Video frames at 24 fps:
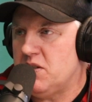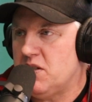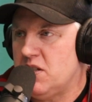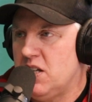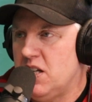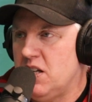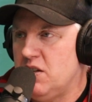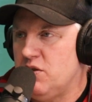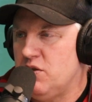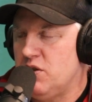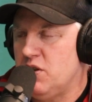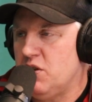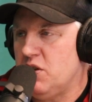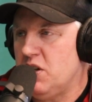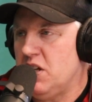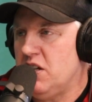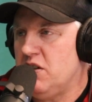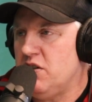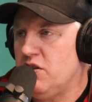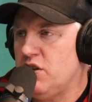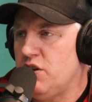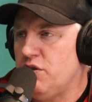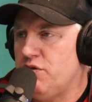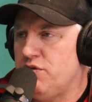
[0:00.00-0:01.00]

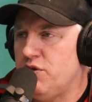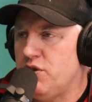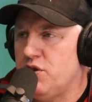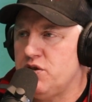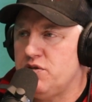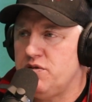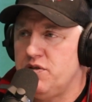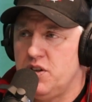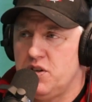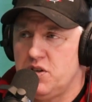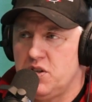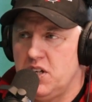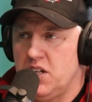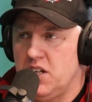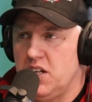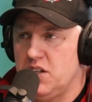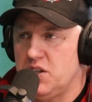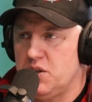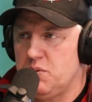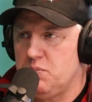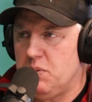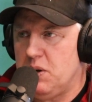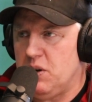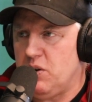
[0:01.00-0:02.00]
either their first fishing
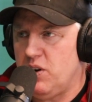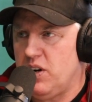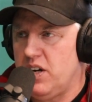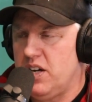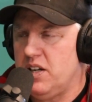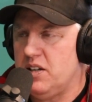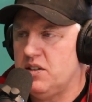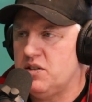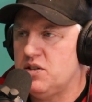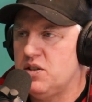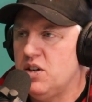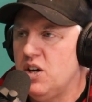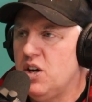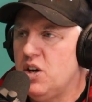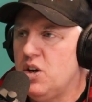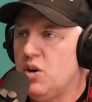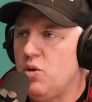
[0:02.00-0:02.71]
experience,